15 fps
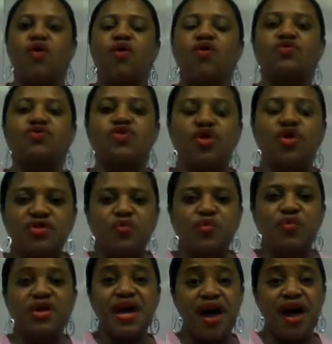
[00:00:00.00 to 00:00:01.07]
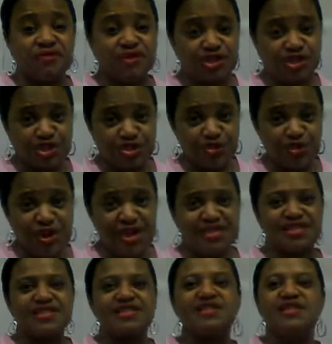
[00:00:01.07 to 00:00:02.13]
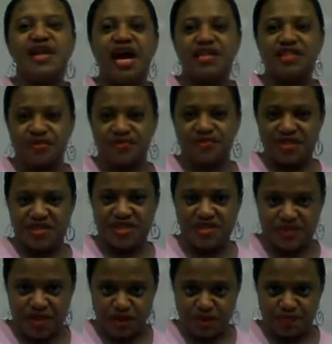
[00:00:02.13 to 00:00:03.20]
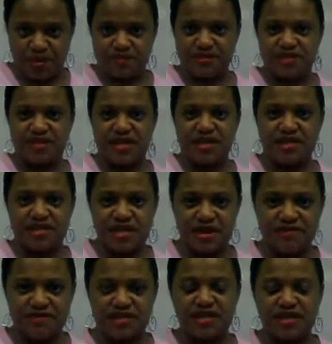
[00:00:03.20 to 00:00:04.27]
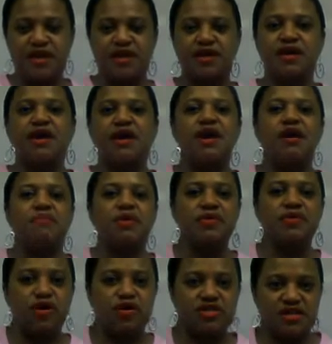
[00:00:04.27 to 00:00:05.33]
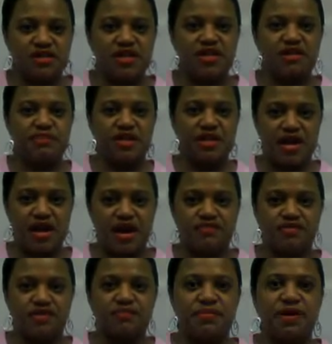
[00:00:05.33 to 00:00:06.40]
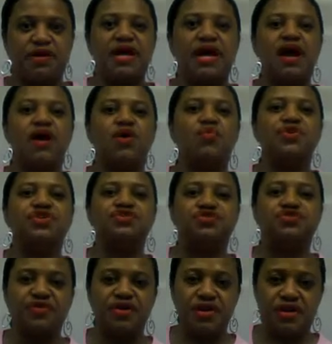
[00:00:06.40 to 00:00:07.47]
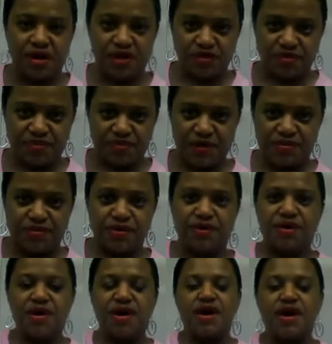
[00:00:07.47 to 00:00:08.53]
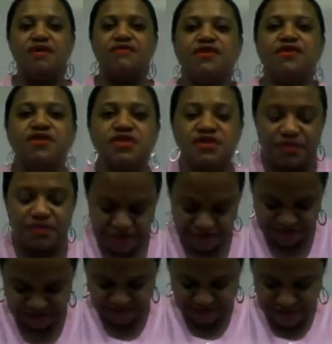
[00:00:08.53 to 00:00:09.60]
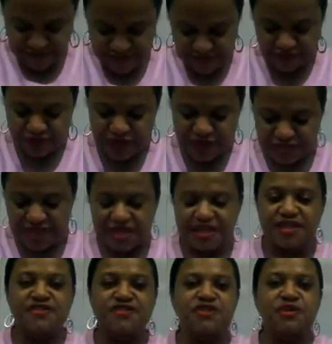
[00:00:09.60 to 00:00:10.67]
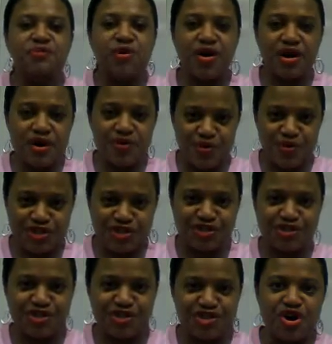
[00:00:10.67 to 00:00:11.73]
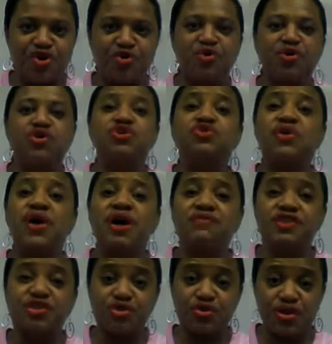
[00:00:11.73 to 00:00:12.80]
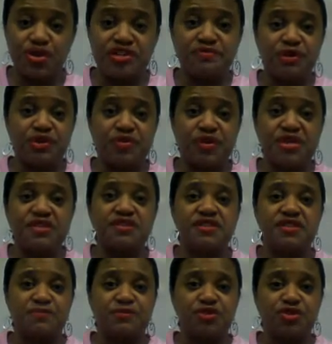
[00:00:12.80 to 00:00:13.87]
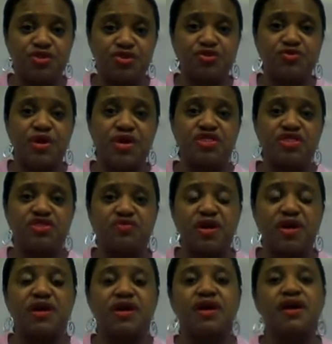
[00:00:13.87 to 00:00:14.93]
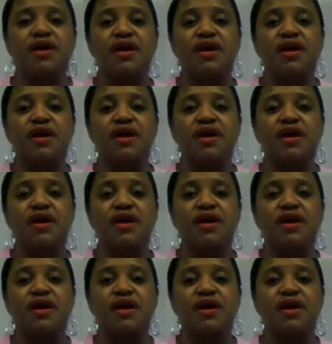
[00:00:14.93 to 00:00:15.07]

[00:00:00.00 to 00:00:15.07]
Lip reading: or know that we have a choice not to receive other people's negativity, but we also need to be careful about how we treat other people. First, this is the part I want you to know. You have a choice between steps 2 and 3.